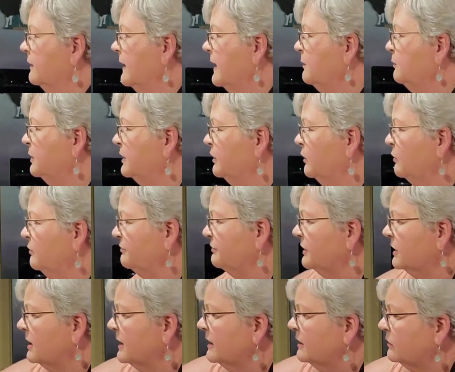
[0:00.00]
That one don't
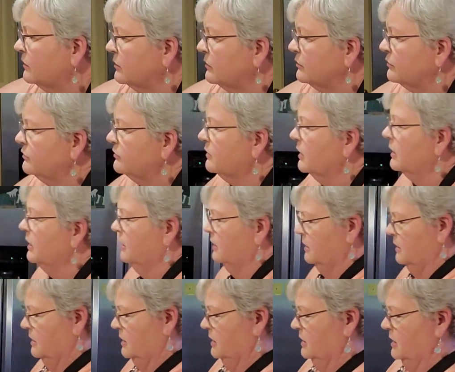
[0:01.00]
feel like there's
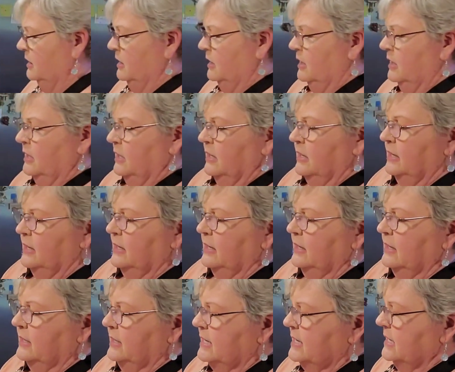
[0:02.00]

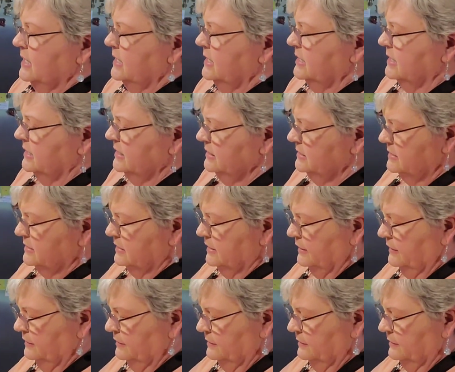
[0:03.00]
any in it.